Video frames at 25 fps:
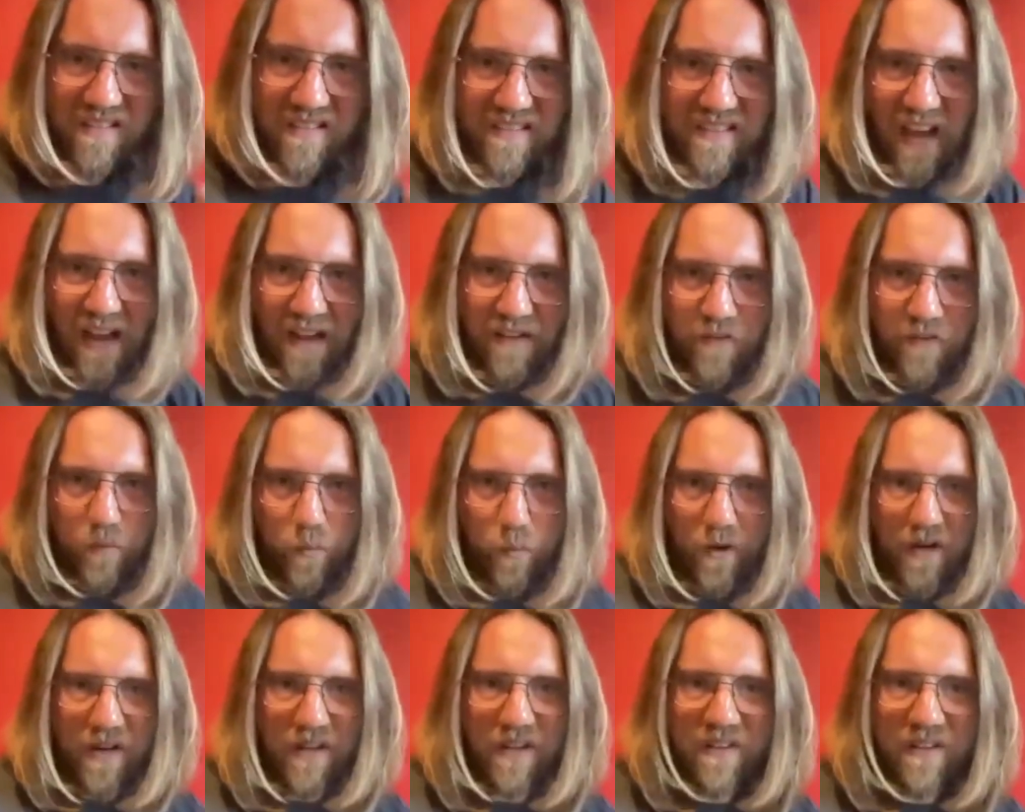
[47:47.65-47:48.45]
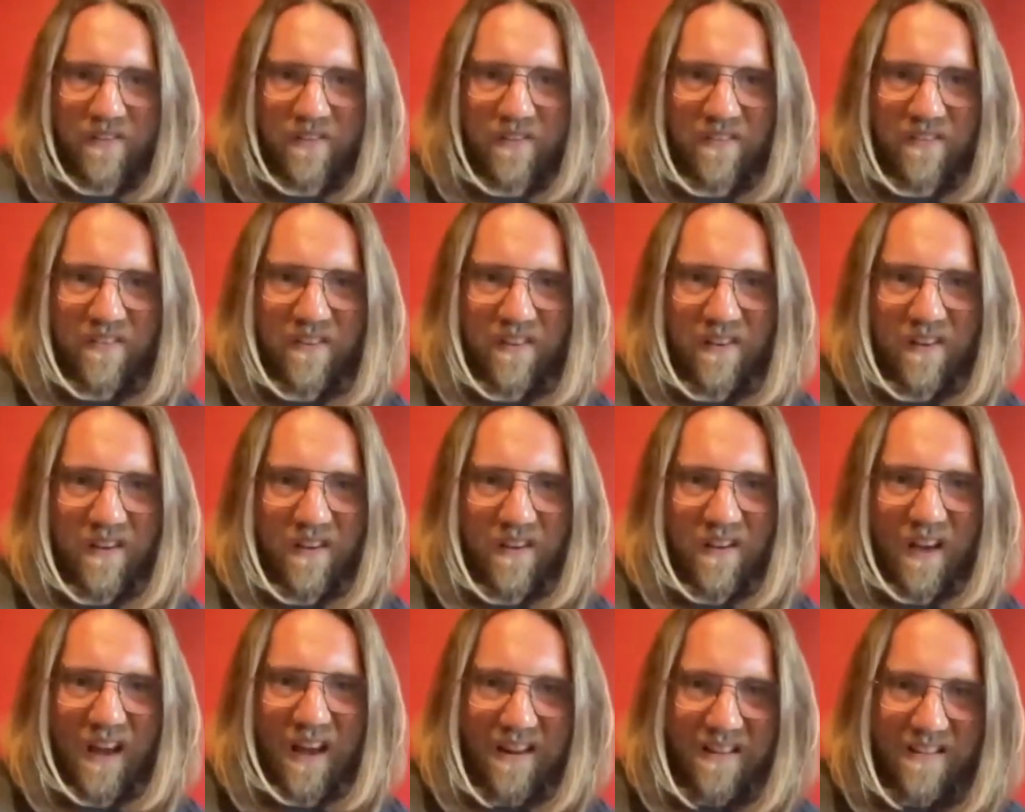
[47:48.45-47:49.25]
That's what is.
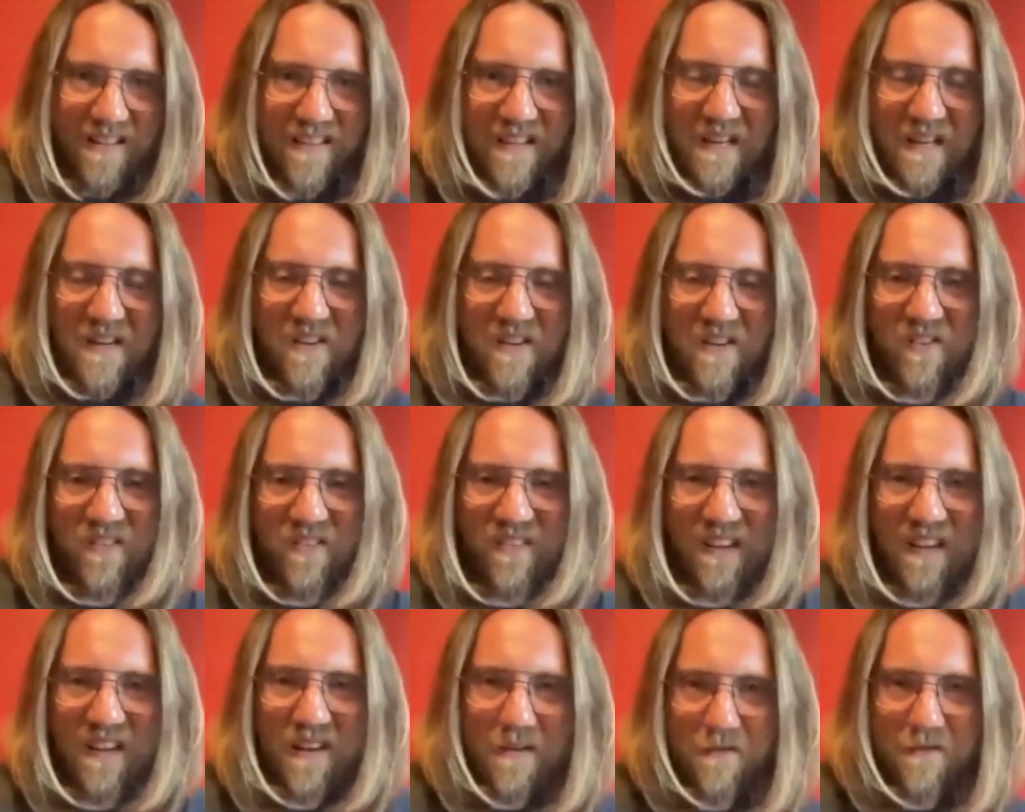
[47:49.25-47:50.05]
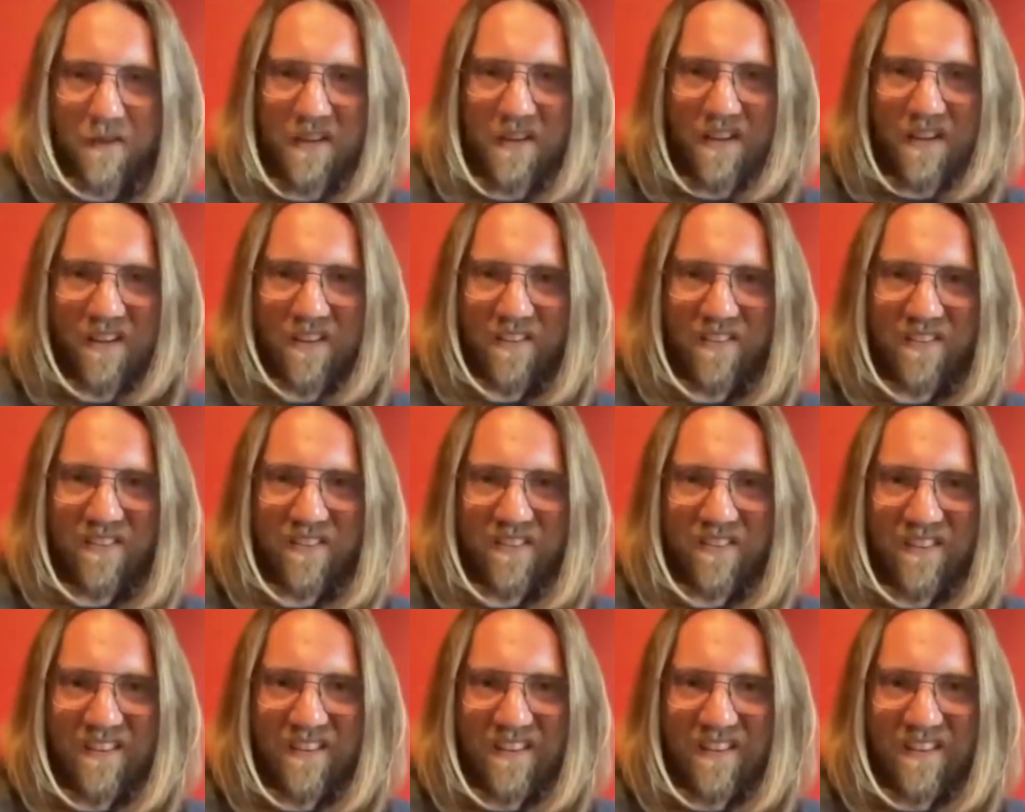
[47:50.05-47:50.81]
And there isn't anything else.